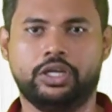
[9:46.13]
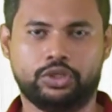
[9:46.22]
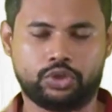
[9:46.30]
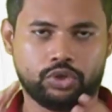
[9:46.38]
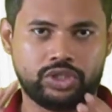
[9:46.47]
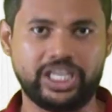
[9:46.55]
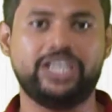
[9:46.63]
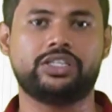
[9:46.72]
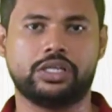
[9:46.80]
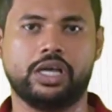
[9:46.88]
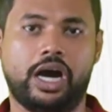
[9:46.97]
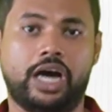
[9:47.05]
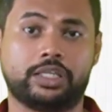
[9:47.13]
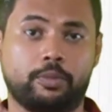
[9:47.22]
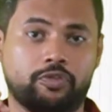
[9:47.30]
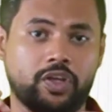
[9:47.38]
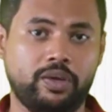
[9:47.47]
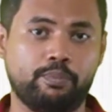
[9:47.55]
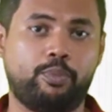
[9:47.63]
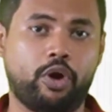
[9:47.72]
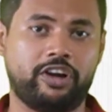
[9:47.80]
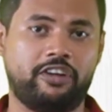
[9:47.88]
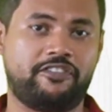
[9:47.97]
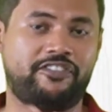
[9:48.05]
So these are some of the
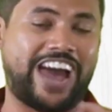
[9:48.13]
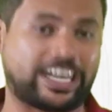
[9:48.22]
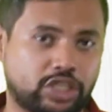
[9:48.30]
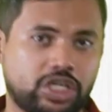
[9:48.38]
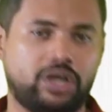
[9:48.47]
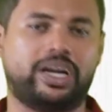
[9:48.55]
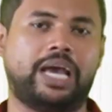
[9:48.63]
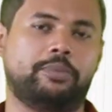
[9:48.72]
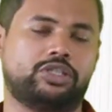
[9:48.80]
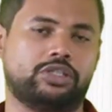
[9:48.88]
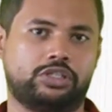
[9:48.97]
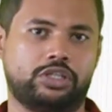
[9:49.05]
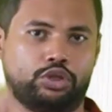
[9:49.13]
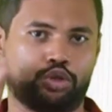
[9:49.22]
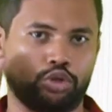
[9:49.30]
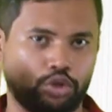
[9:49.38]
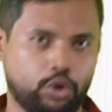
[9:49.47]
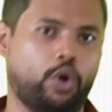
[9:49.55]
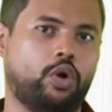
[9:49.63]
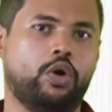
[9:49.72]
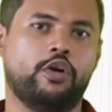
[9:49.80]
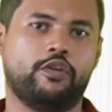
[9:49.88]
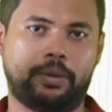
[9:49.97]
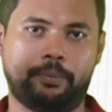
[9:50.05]
important factual dimensions that you should
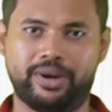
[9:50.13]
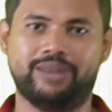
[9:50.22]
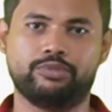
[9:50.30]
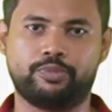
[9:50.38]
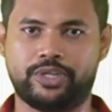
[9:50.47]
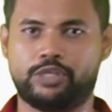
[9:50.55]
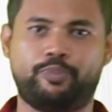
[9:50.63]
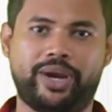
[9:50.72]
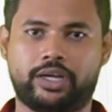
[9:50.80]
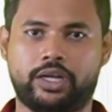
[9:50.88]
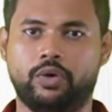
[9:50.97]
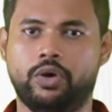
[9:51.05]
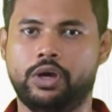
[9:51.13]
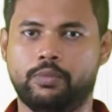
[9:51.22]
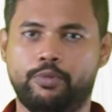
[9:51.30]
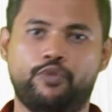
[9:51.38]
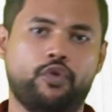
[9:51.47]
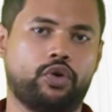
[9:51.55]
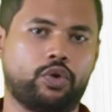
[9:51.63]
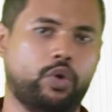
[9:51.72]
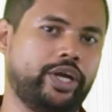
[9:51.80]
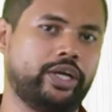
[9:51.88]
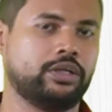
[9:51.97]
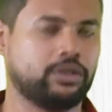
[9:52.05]
know from prelims perspective before
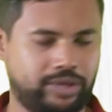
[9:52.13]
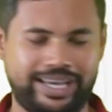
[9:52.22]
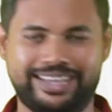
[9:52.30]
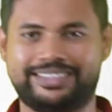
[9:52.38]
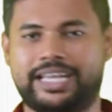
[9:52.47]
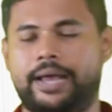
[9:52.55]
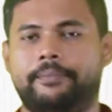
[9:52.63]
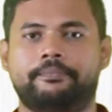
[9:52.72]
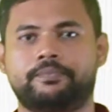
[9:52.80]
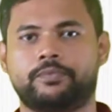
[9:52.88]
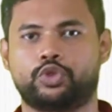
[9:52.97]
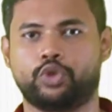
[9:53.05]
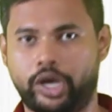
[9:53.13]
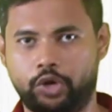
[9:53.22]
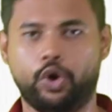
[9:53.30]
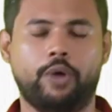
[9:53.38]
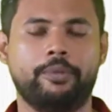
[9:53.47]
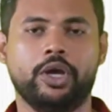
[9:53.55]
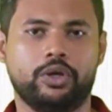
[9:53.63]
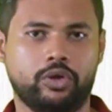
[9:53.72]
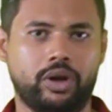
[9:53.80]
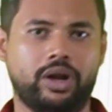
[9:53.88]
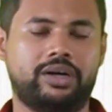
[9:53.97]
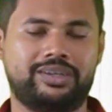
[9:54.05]
going to the exam. So I hope you
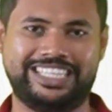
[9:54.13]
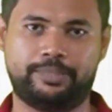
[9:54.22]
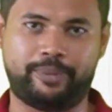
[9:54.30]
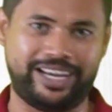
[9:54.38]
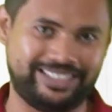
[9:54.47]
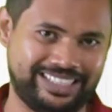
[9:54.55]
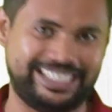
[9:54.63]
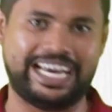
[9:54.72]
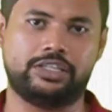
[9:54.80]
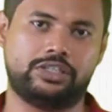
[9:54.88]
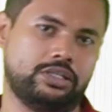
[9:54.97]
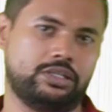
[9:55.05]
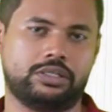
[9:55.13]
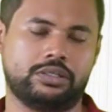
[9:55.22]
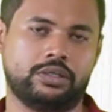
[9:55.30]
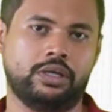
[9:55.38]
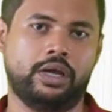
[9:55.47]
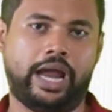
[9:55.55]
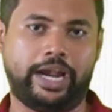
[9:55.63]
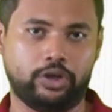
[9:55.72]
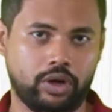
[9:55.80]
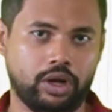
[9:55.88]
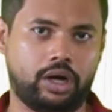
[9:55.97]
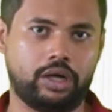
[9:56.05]
learned these price indices and you
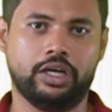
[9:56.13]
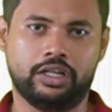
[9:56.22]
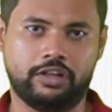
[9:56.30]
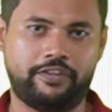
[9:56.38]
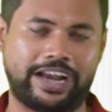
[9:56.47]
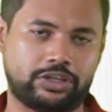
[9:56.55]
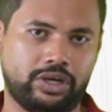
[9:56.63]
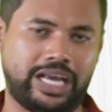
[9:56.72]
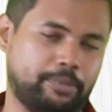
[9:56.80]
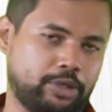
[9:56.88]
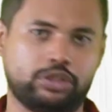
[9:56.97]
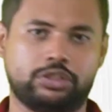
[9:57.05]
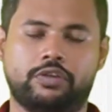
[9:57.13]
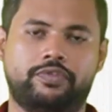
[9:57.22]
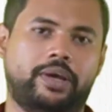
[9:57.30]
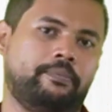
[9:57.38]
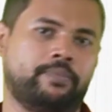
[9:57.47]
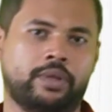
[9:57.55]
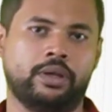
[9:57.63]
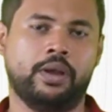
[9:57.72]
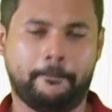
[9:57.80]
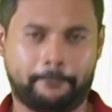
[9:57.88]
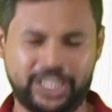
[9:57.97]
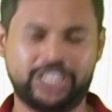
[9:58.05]
learn the factual dimensions of them.
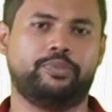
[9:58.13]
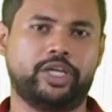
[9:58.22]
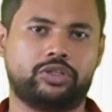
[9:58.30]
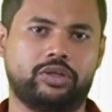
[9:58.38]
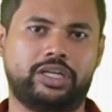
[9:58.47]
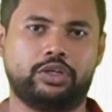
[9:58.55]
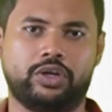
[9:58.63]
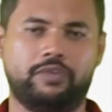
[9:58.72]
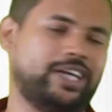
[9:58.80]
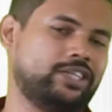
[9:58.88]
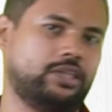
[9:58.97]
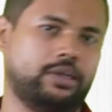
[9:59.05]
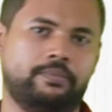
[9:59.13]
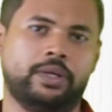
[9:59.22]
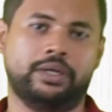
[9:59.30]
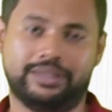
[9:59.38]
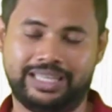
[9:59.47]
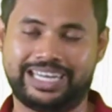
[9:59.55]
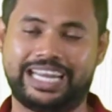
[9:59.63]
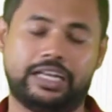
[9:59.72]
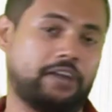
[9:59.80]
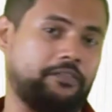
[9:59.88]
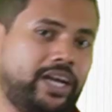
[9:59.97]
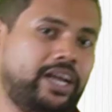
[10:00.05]
Please make sure that you revise them. There
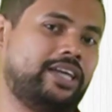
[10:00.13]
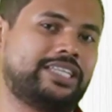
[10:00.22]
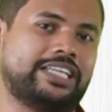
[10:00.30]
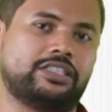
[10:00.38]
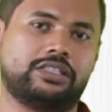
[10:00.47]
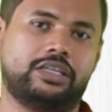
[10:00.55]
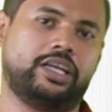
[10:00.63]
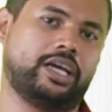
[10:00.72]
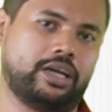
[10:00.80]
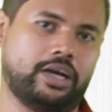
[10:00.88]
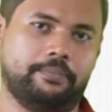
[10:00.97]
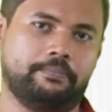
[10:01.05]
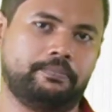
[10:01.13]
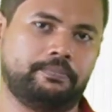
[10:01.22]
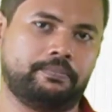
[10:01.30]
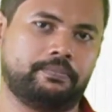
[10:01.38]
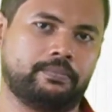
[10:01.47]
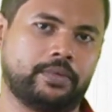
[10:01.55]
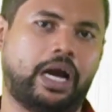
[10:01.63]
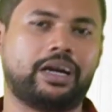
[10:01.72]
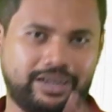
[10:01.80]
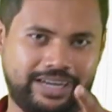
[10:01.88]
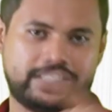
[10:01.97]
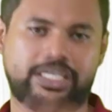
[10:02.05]
are high chances that they can come.
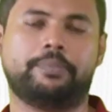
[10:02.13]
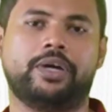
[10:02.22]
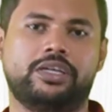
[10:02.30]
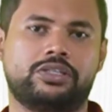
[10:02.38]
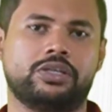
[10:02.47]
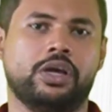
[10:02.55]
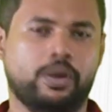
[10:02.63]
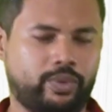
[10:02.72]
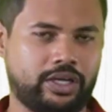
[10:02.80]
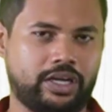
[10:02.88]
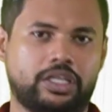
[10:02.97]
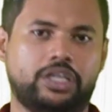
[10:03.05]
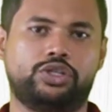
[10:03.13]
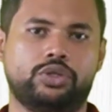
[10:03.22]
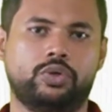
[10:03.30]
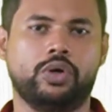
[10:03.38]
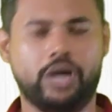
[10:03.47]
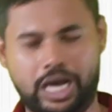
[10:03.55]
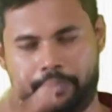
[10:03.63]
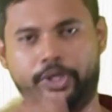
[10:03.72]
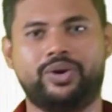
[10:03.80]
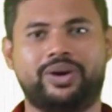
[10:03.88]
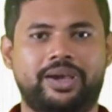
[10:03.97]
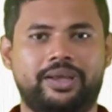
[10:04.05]
Until next time guys, with another issue, I'll meet
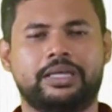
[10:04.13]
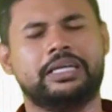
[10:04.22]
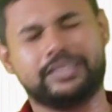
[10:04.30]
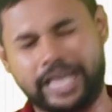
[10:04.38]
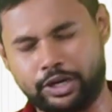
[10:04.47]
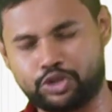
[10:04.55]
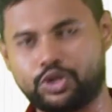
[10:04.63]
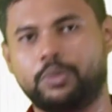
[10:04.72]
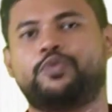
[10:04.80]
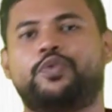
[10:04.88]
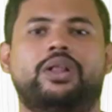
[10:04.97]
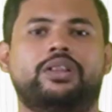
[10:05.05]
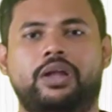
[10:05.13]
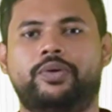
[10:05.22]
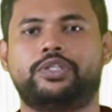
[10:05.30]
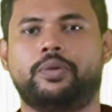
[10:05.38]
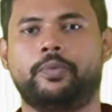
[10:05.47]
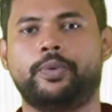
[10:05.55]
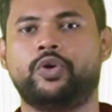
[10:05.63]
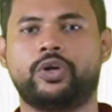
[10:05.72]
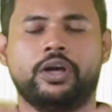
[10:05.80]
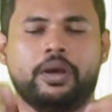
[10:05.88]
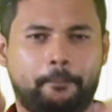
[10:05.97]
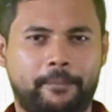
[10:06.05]
you again. Thank you so much for all the love and
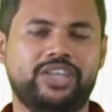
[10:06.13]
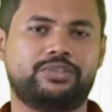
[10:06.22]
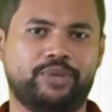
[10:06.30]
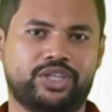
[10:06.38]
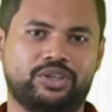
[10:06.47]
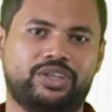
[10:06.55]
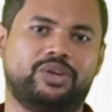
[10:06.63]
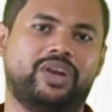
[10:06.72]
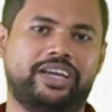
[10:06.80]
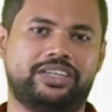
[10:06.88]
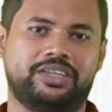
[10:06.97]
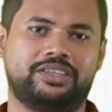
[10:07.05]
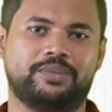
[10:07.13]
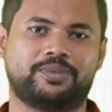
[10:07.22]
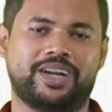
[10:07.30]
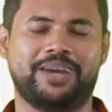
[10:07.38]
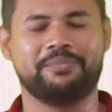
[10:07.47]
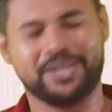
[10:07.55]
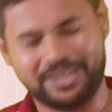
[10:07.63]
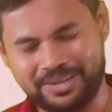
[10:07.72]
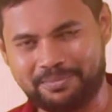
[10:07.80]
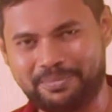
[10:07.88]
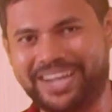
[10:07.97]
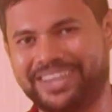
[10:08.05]
support. Please make sure that you like, share and subscribe.
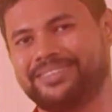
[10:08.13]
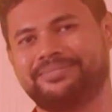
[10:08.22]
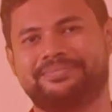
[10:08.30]
Bye.